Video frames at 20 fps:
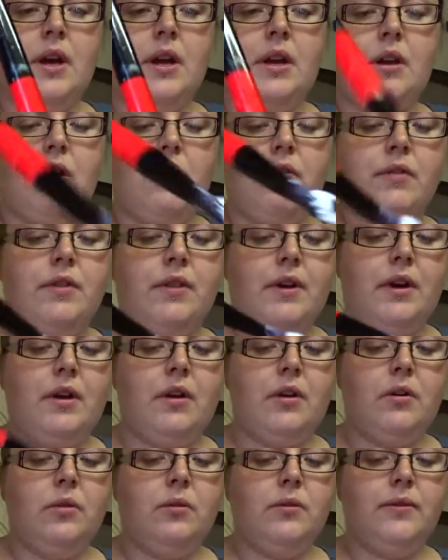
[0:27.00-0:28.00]
And over that
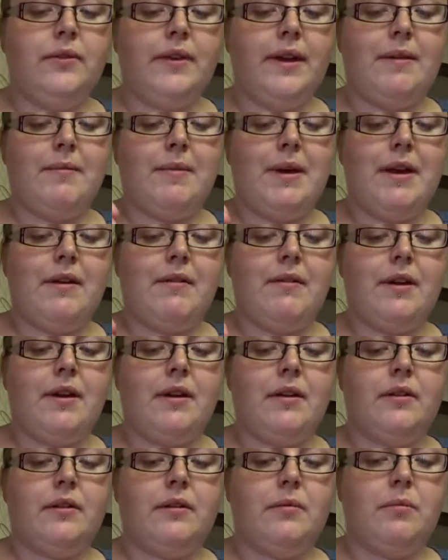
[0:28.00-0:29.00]
whole same area
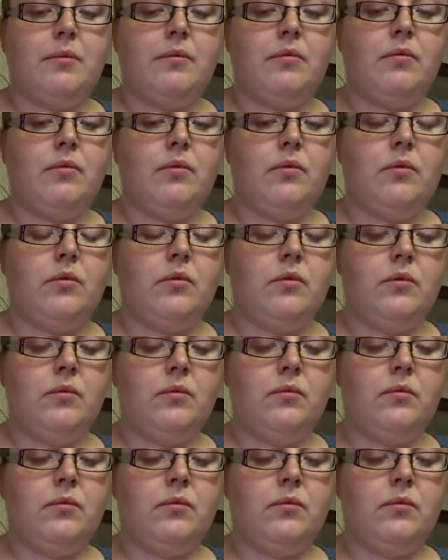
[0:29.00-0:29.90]
as before.